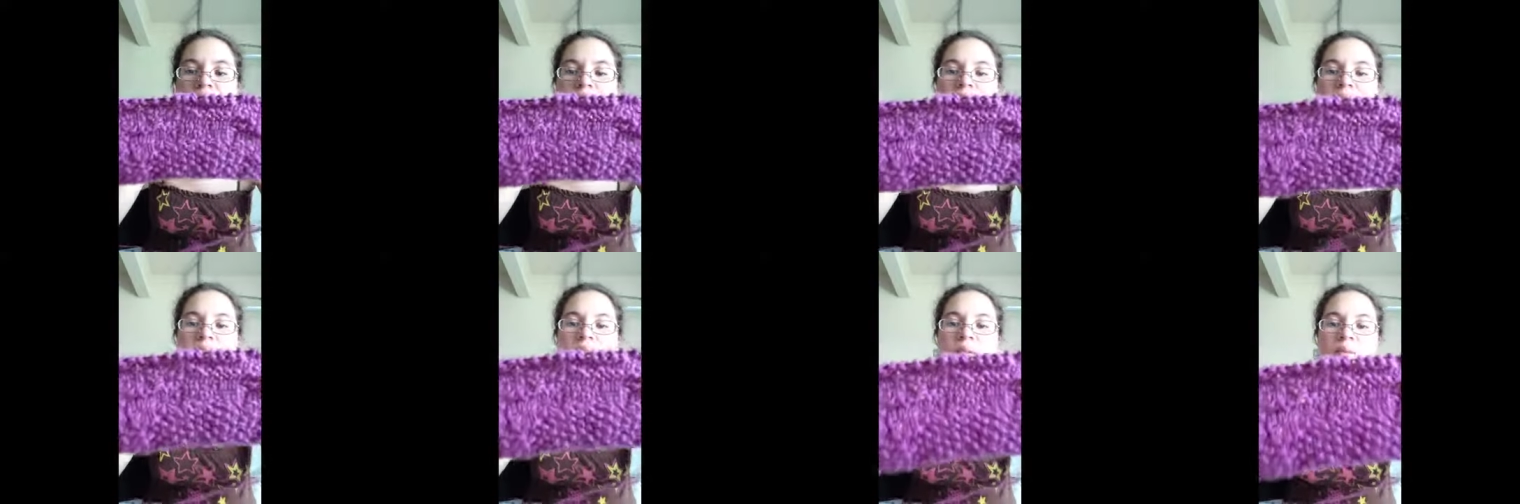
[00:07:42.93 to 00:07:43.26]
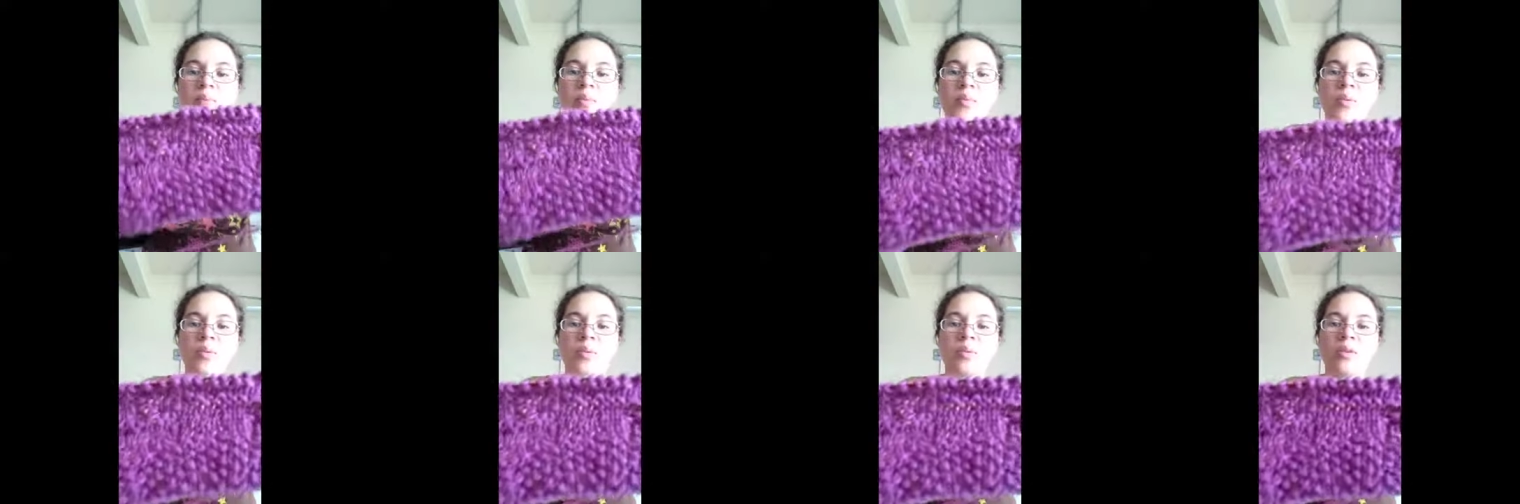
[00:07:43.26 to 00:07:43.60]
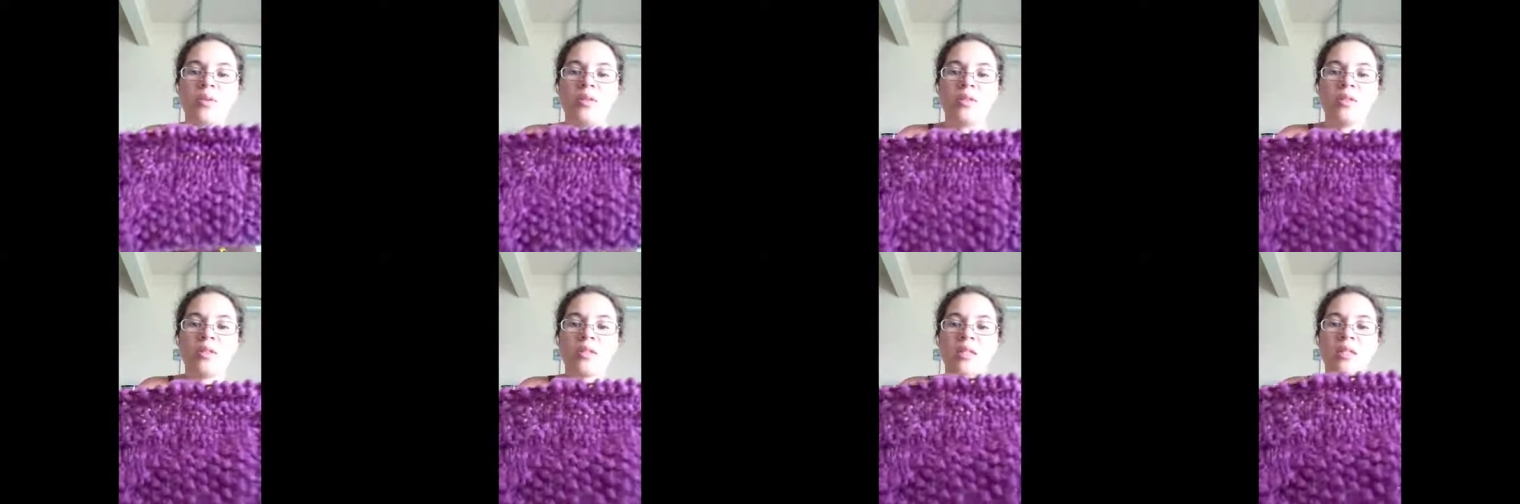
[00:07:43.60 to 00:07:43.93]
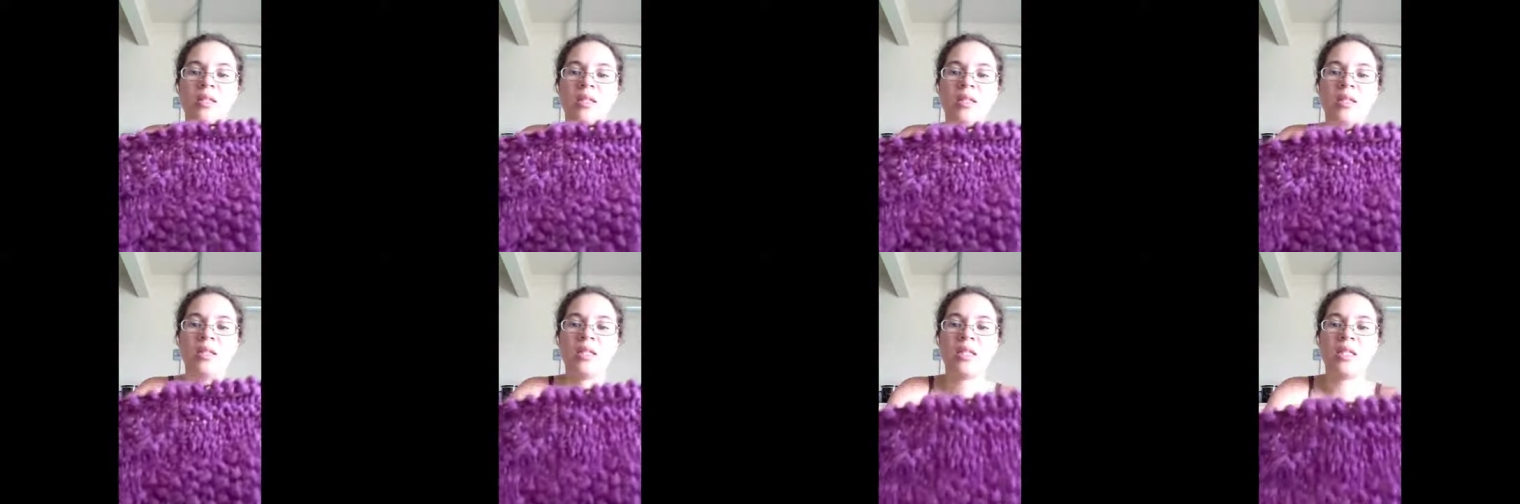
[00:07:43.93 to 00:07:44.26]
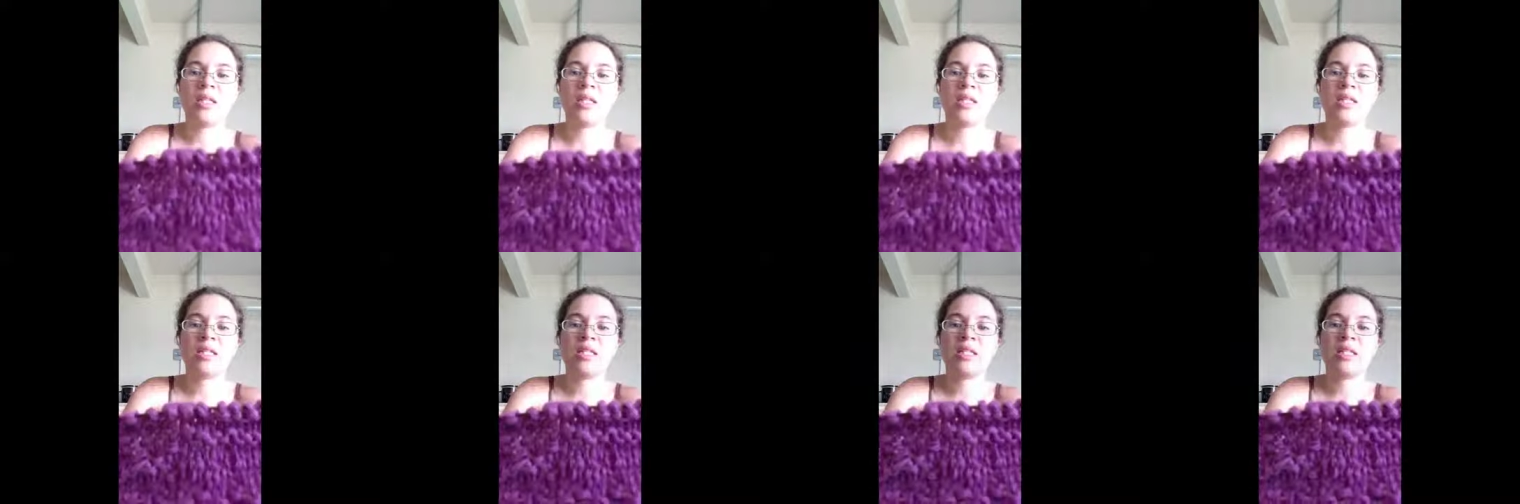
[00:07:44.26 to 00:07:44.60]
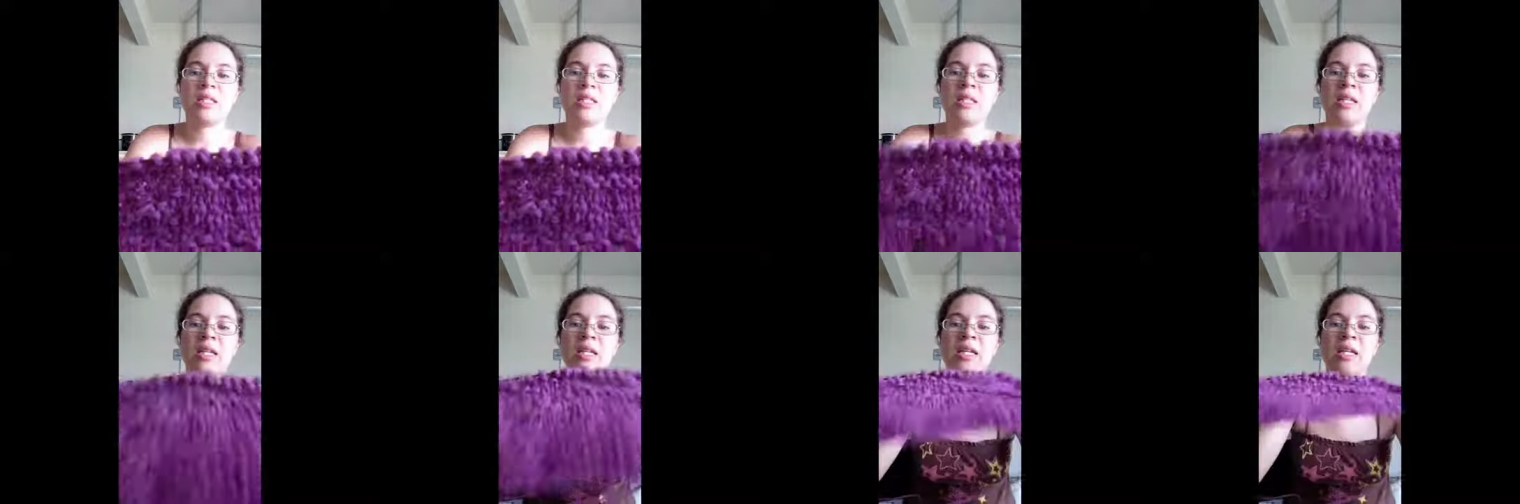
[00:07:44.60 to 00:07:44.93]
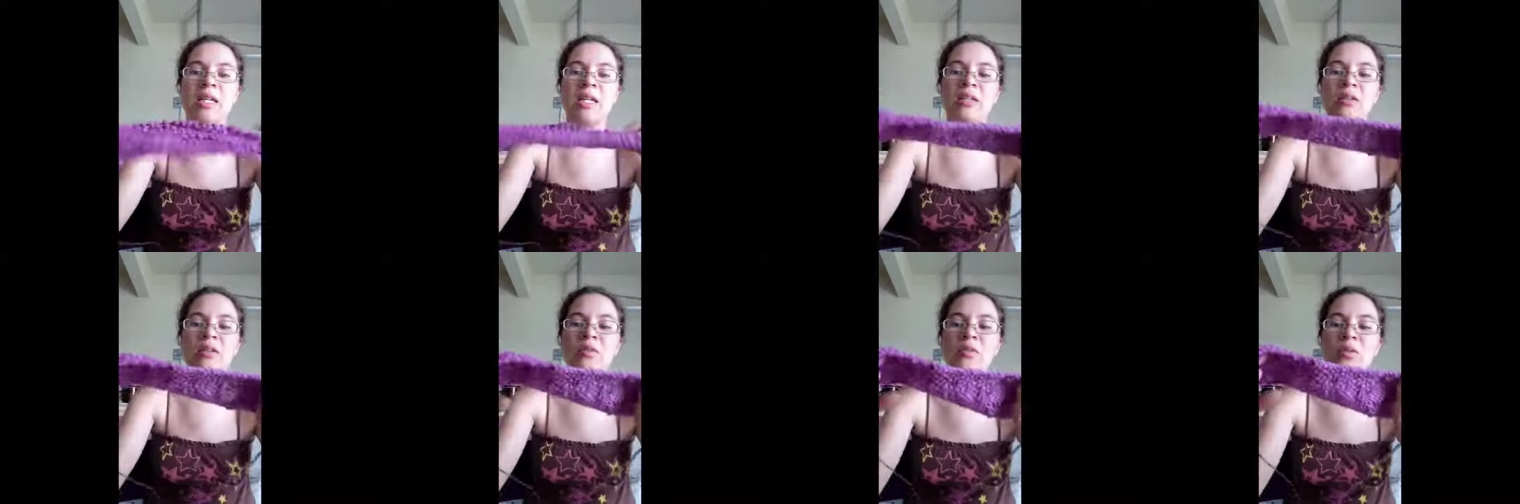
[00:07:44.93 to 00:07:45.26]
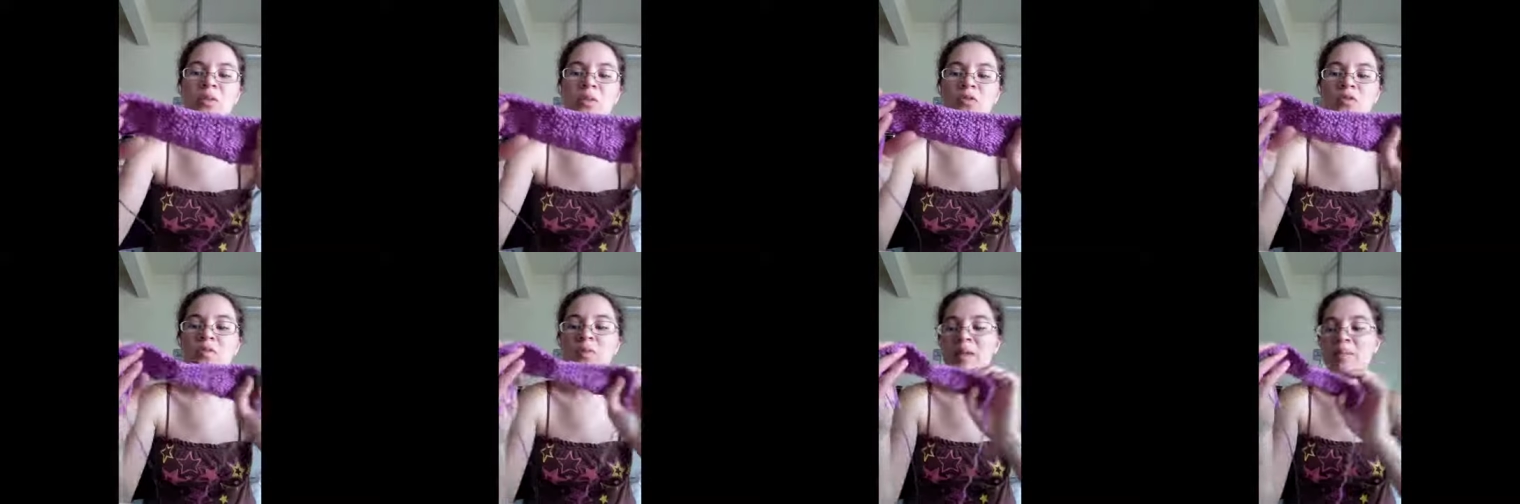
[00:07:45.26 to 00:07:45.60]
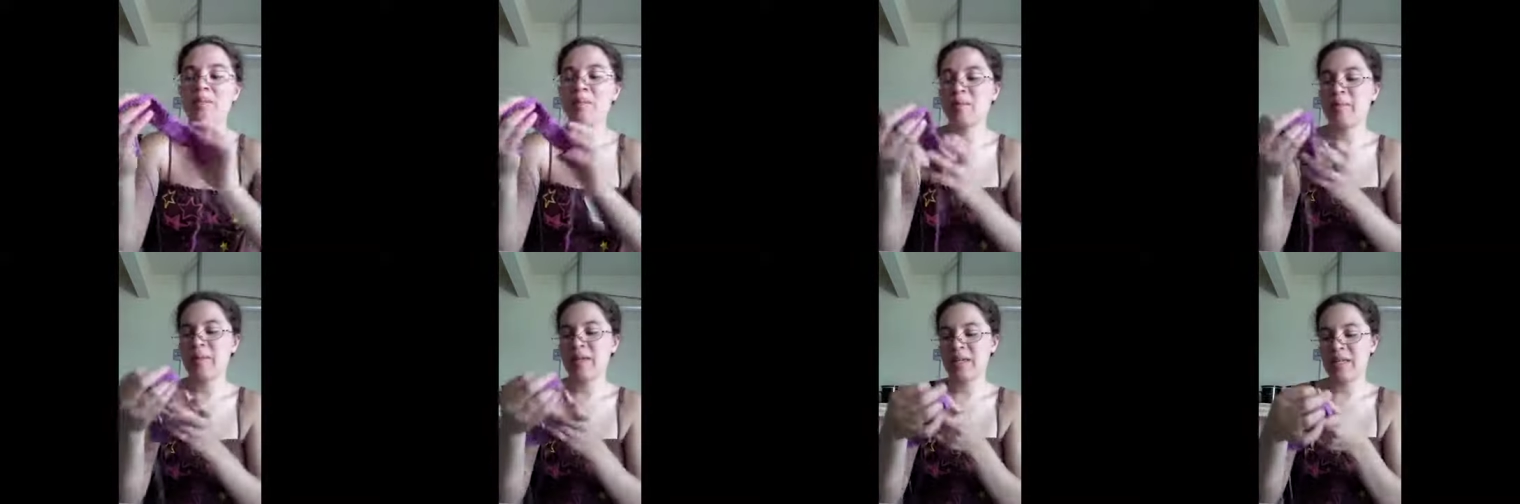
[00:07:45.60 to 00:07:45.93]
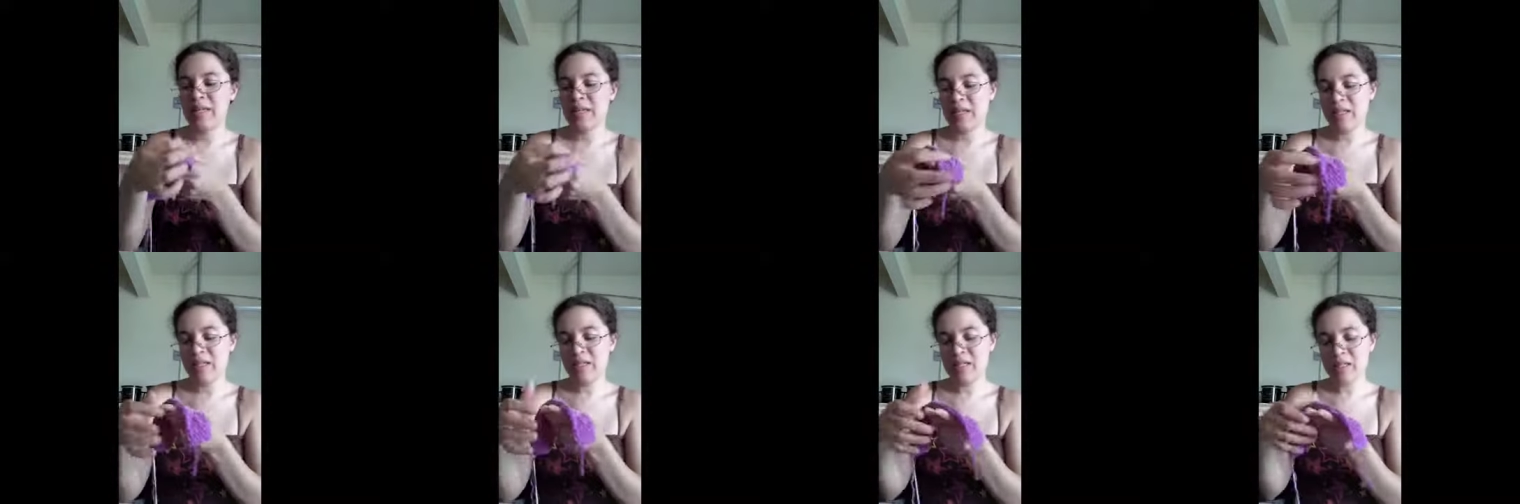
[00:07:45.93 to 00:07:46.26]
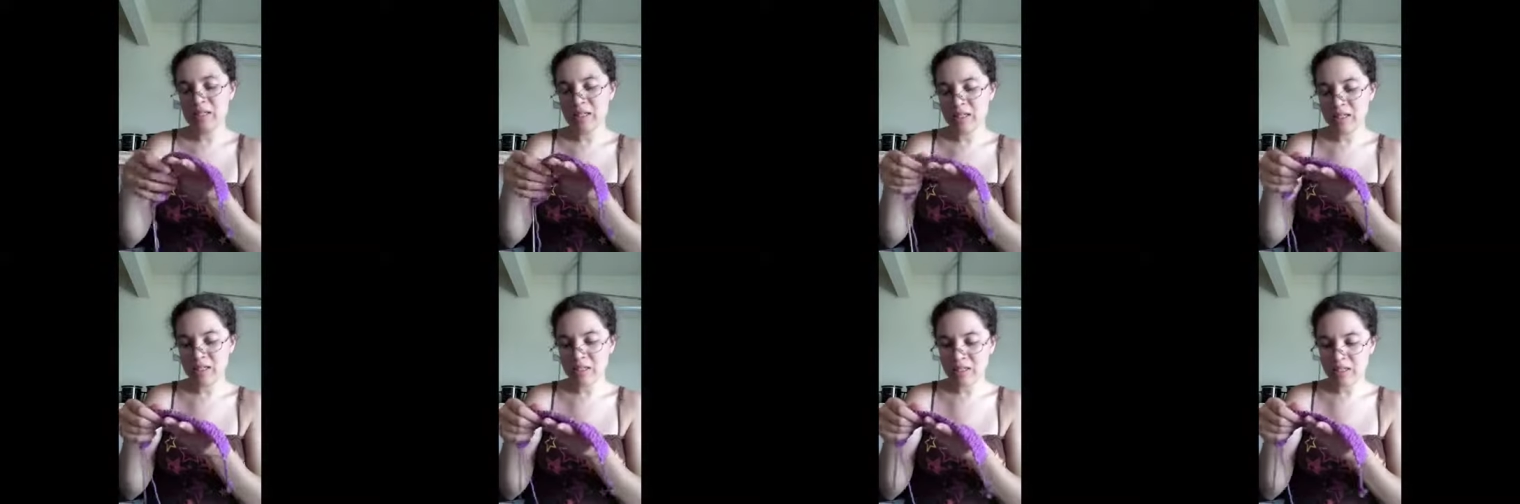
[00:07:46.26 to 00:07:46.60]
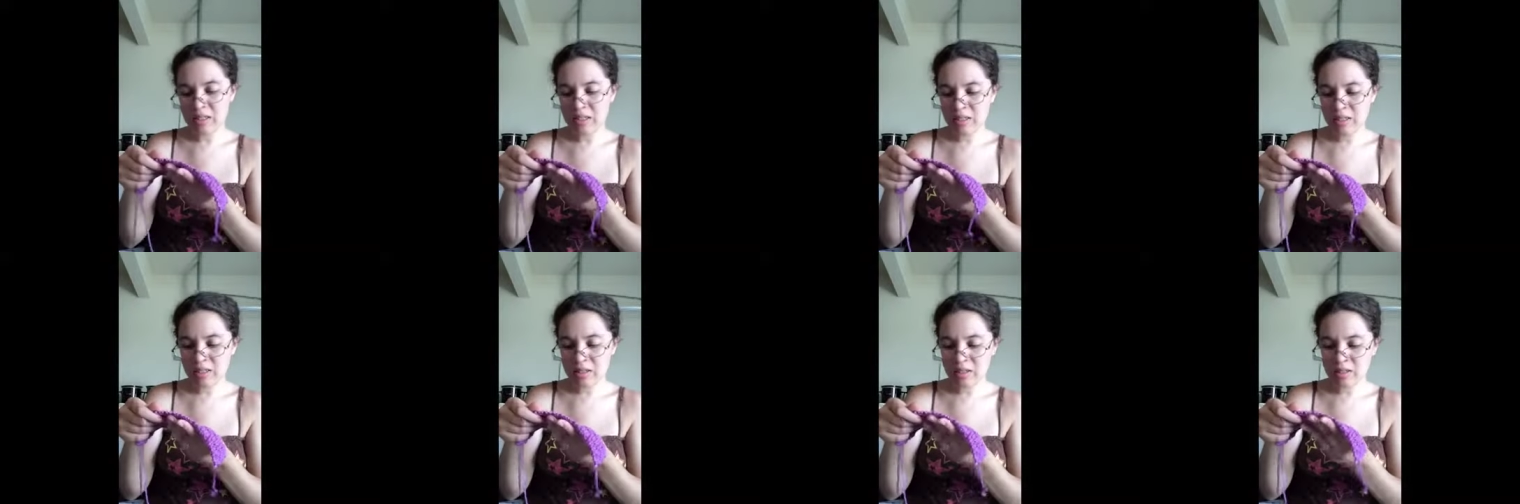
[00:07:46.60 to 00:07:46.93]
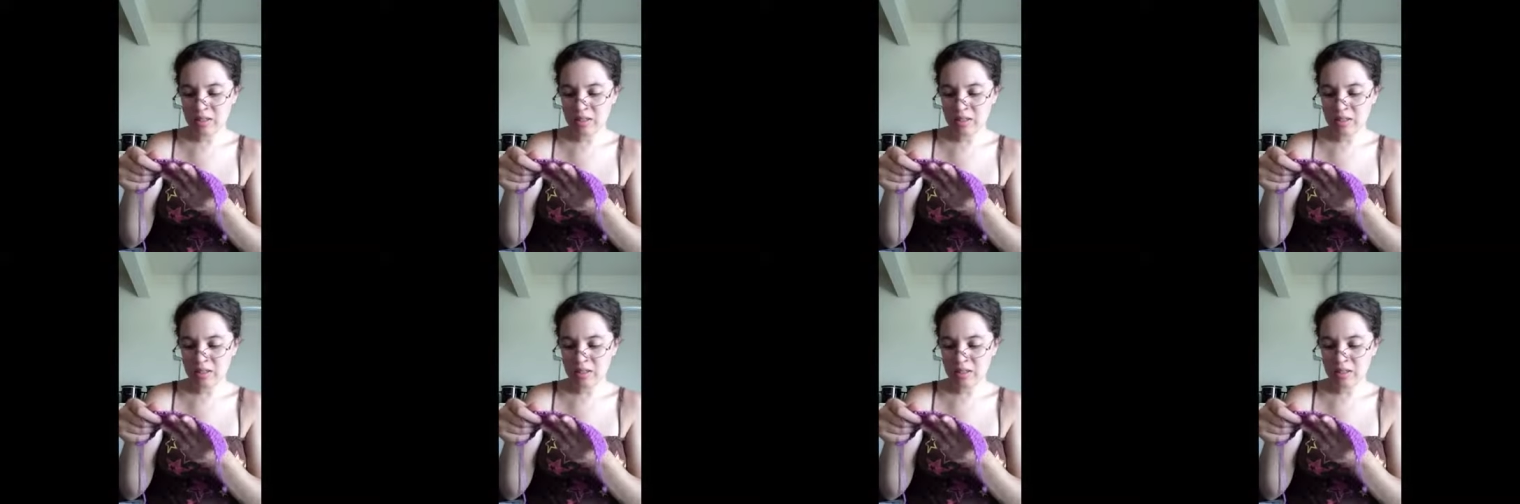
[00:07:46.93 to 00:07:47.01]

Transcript: the purls and the knits. And I don't know if maybe my gauge isn't